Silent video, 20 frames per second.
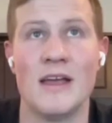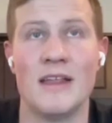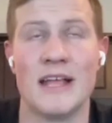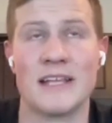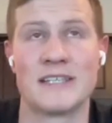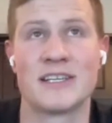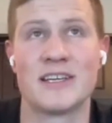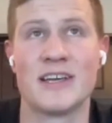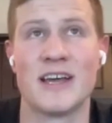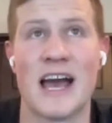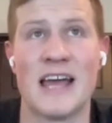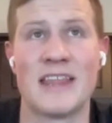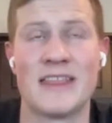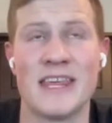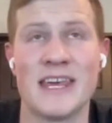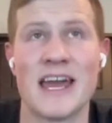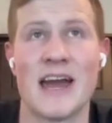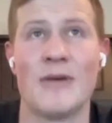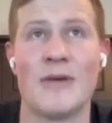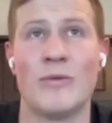That's a good. I
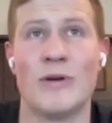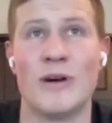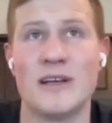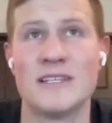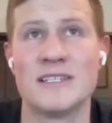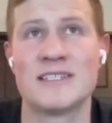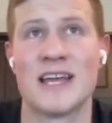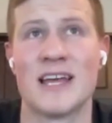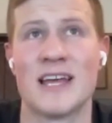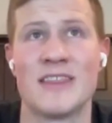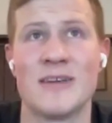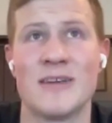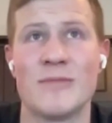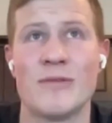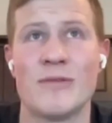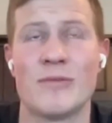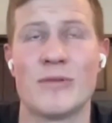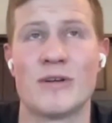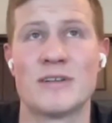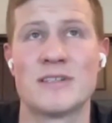think we
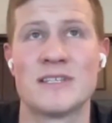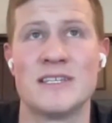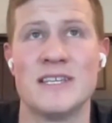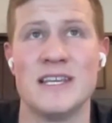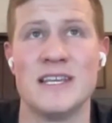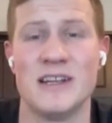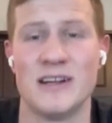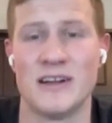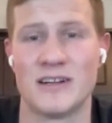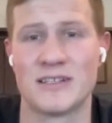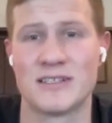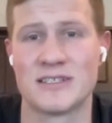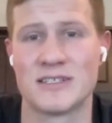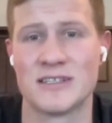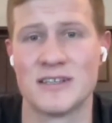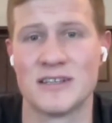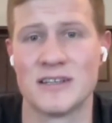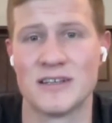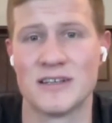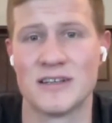were seniors.
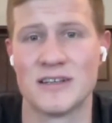